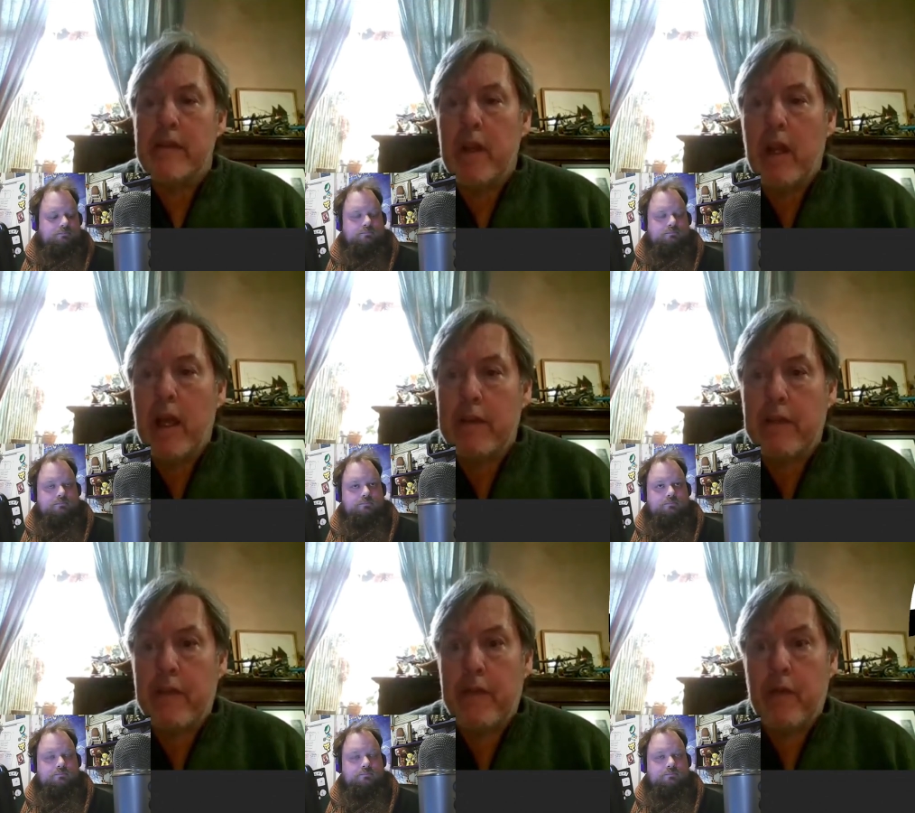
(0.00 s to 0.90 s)
Speaker 1: if you like,
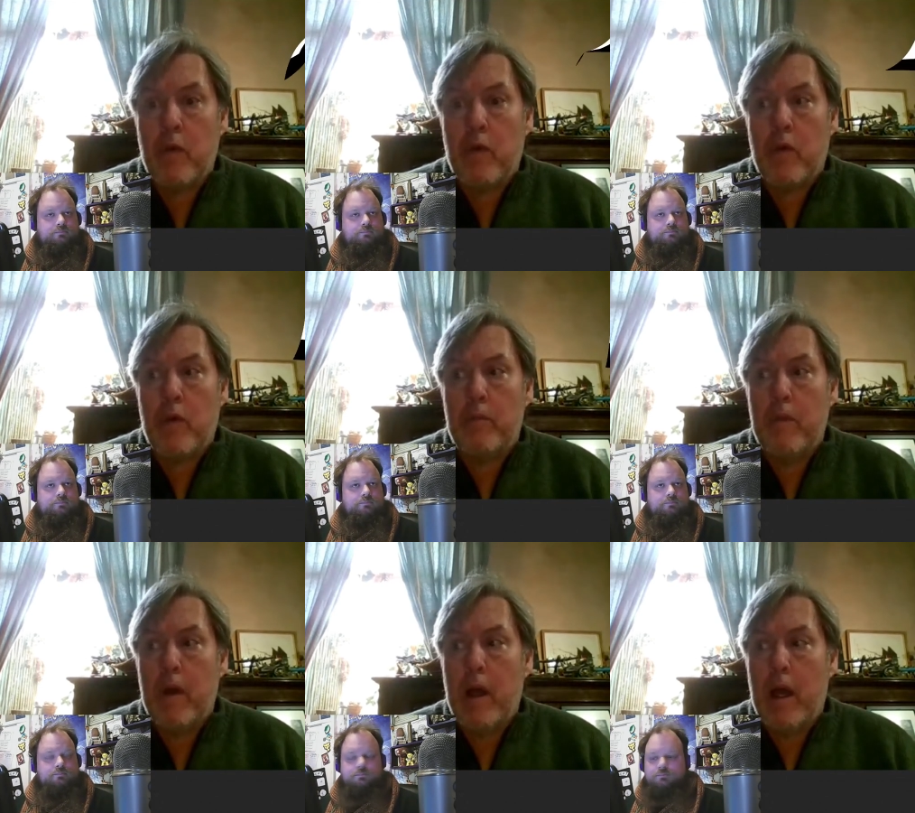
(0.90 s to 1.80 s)
for
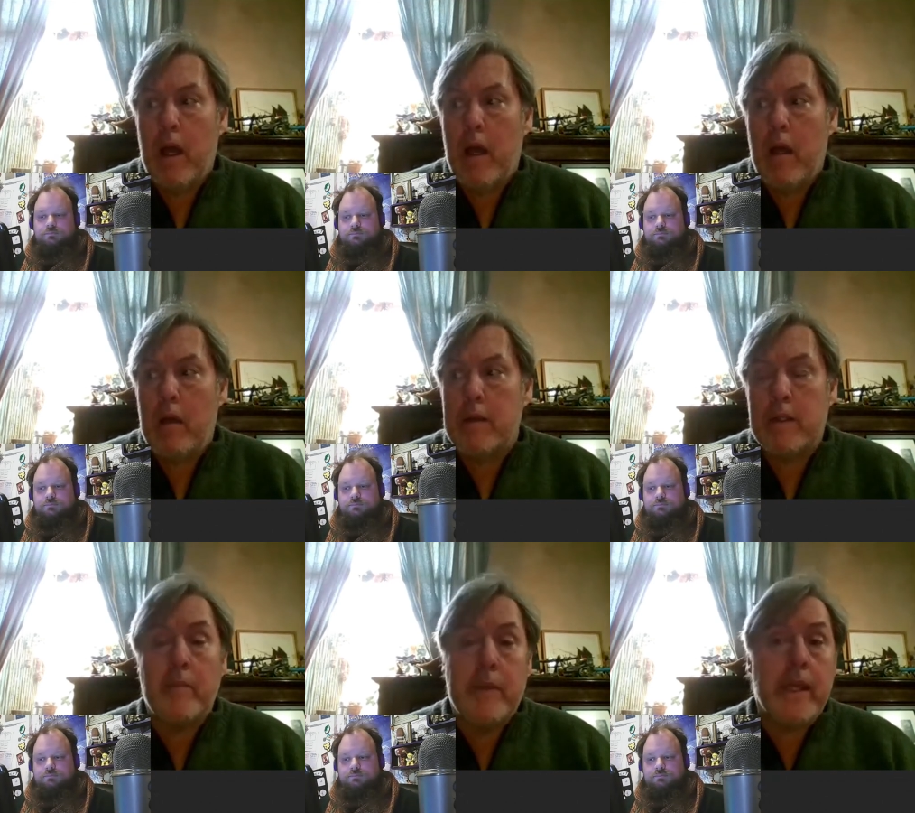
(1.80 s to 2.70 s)
uh,
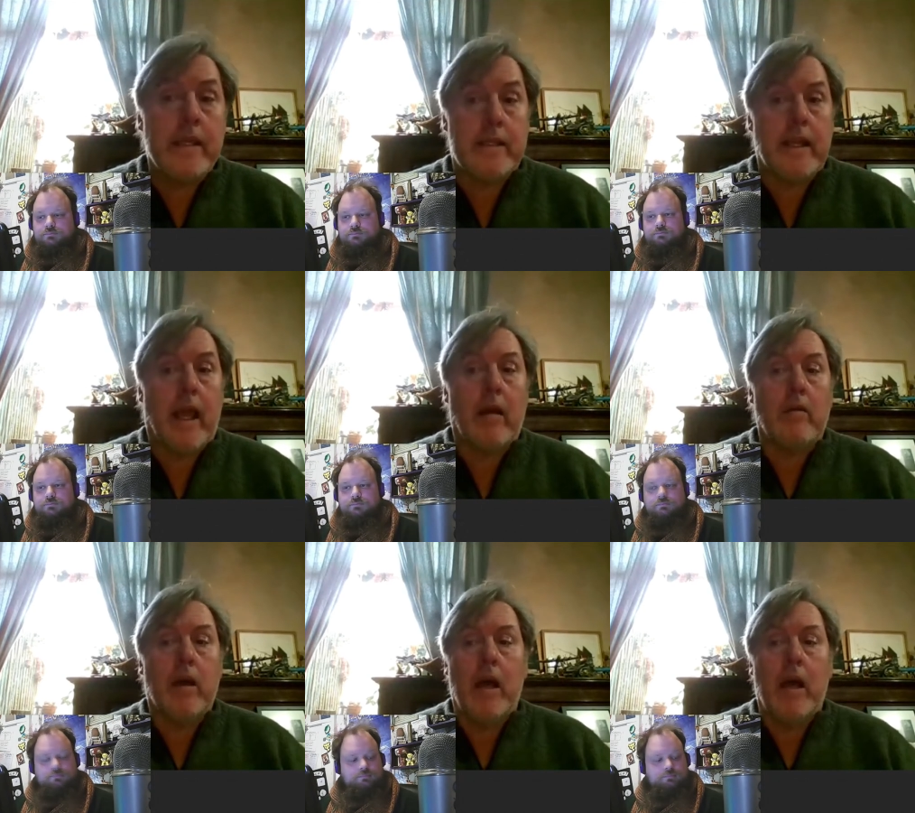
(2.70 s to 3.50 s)
some years now.